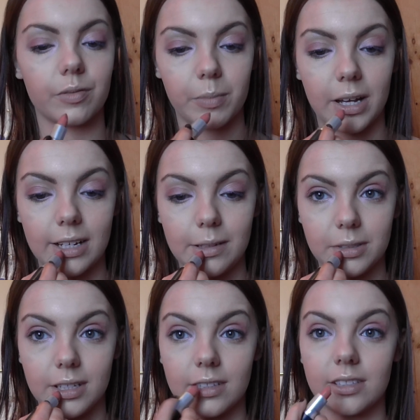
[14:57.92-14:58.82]
Matte
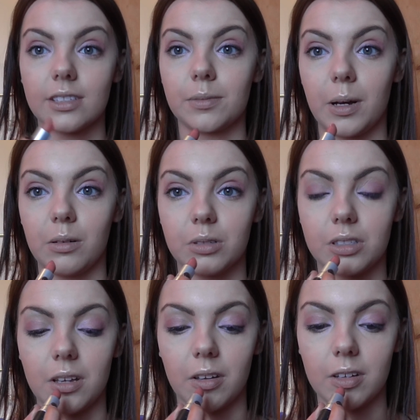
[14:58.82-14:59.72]
lipsticks smell
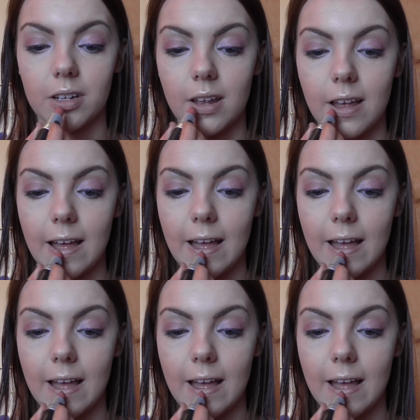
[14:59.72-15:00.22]
so good.